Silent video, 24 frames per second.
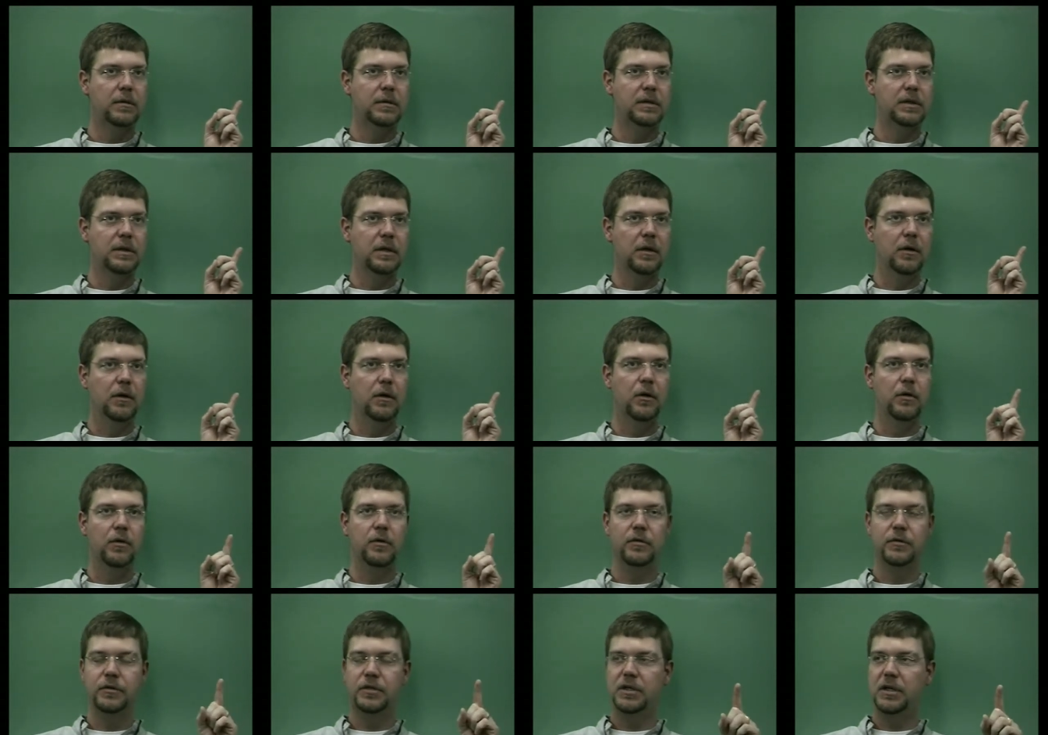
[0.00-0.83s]
to the
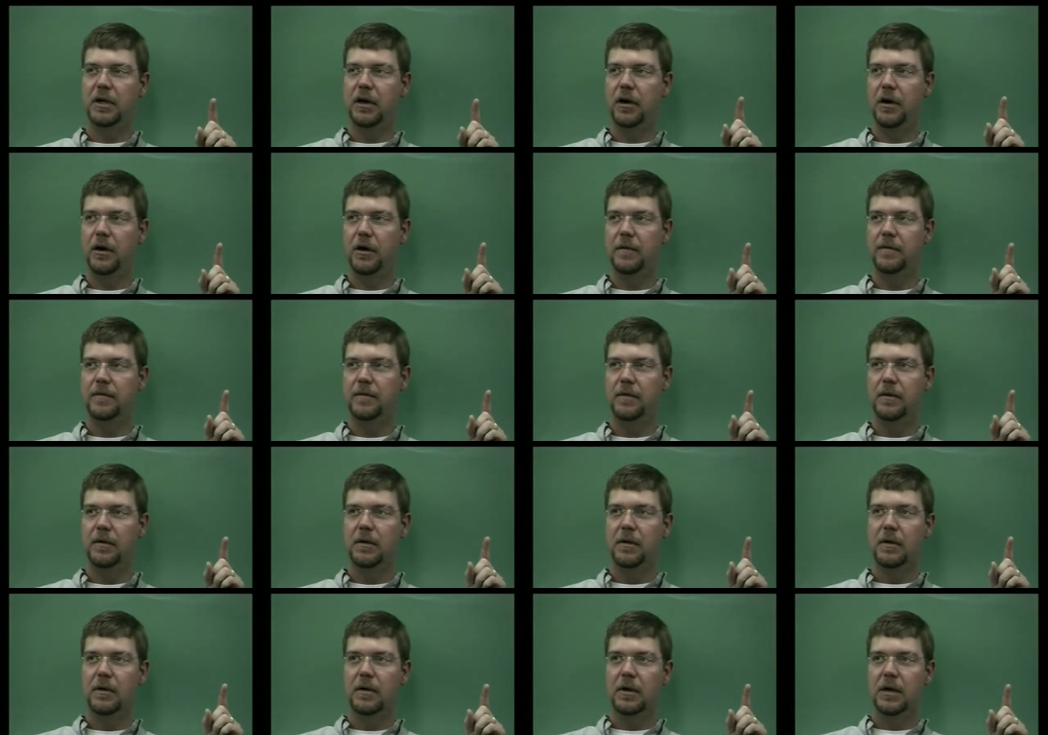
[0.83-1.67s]
local sheriff
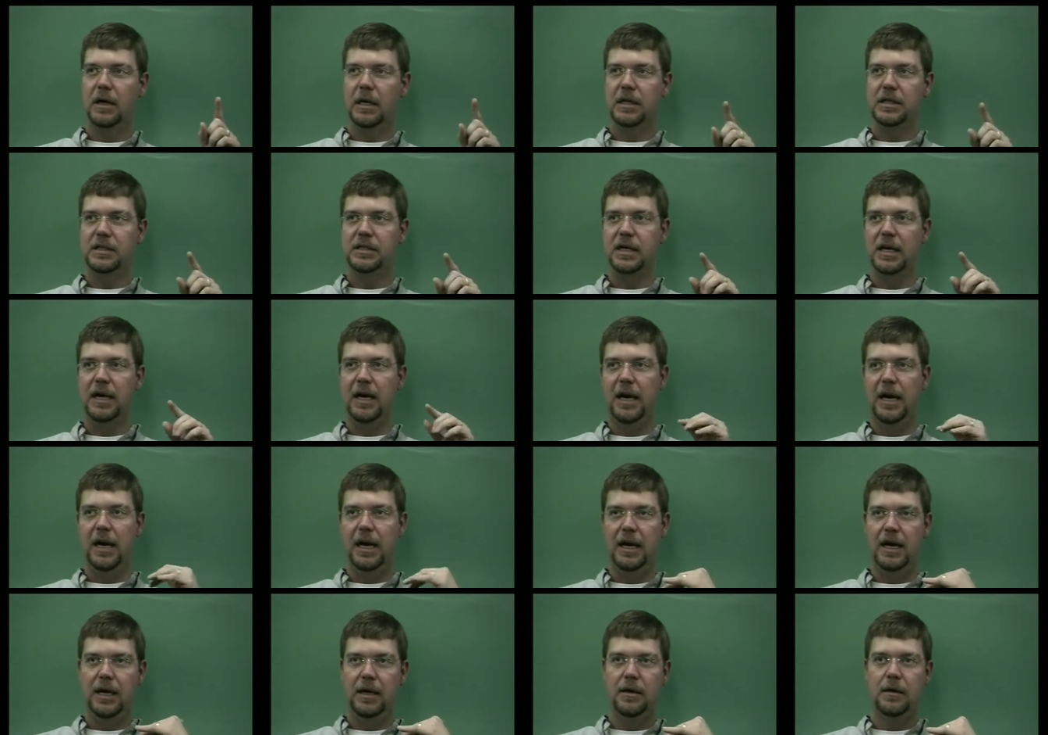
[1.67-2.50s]
and say,
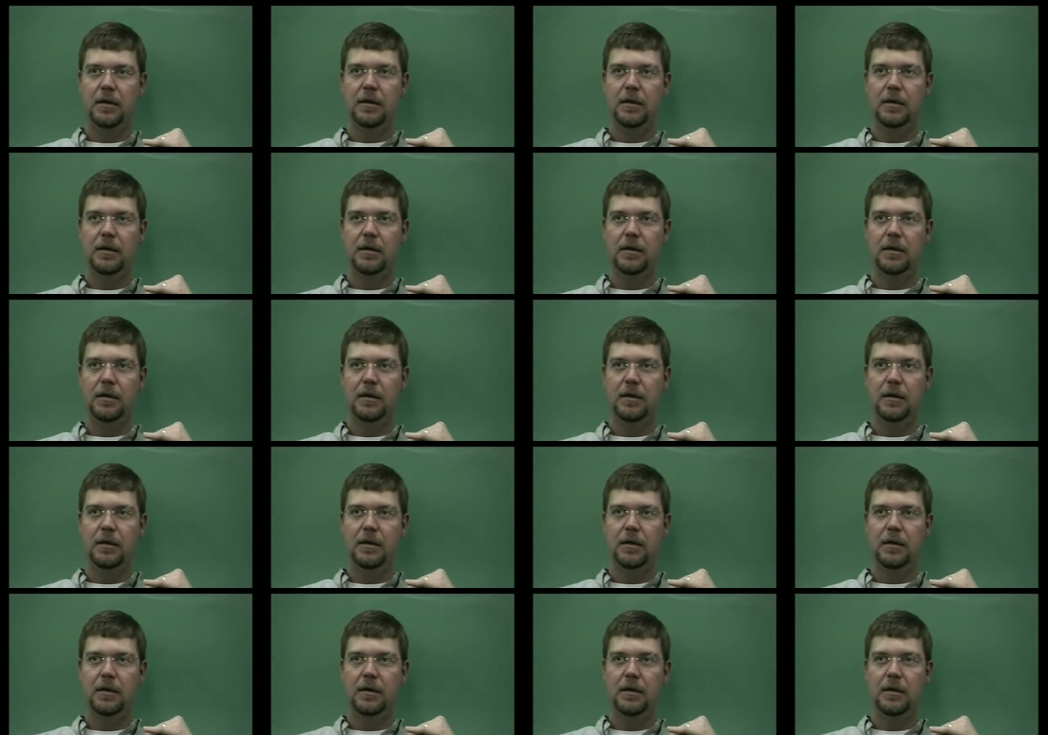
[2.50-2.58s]
hey,